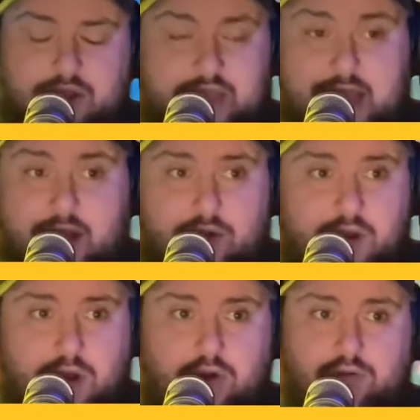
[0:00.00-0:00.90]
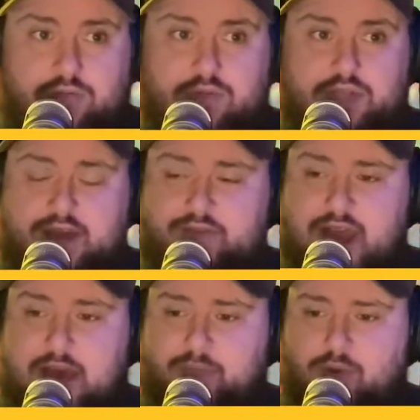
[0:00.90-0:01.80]
Yeah, I don't know. Do you have an
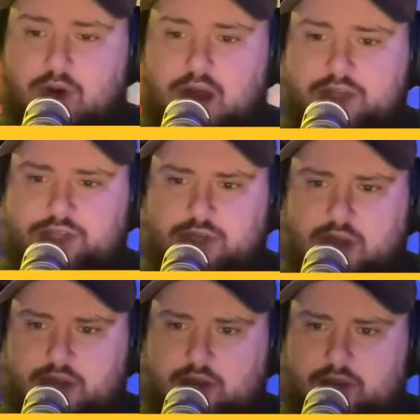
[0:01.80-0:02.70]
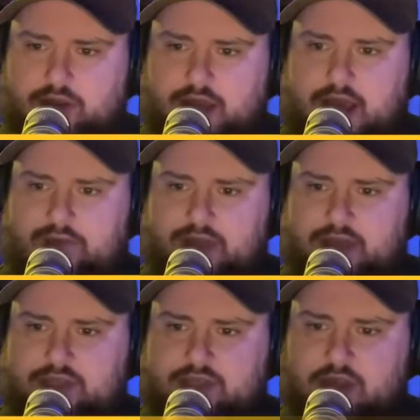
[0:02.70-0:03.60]
Apple Watch? I know that they have
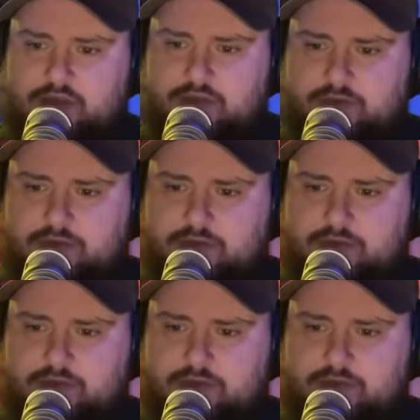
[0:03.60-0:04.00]
that stuff.